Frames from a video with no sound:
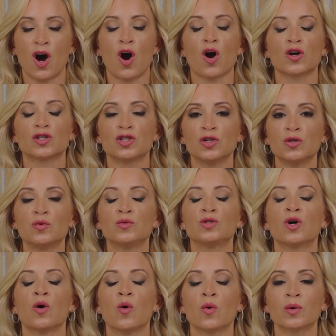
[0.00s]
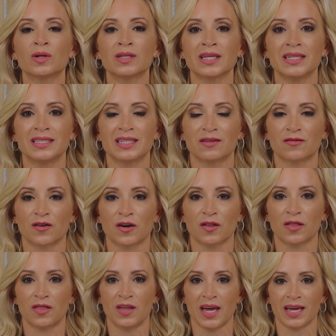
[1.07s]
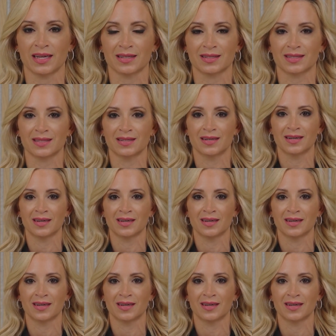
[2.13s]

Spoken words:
are two totally different things.